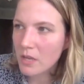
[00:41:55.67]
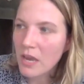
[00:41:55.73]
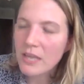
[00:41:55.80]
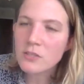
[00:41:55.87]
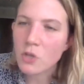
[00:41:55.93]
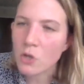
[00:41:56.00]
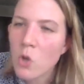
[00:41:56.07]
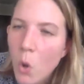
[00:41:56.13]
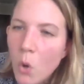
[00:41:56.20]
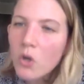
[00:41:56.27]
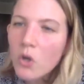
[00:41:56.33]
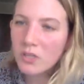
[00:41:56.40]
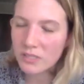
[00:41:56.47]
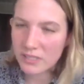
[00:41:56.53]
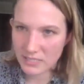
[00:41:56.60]
it's a
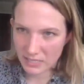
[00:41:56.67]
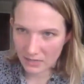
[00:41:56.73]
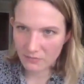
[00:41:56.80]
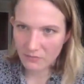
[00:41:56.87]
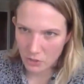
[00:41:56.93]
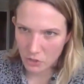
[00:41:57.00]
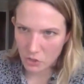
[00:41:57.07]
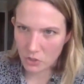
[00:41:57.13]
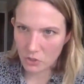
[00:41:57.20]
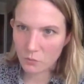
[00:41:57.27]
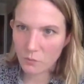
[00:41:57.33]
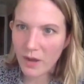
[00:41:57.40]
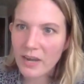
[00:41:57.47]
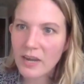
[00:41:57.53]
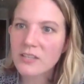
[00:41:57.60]
correlative issue, right?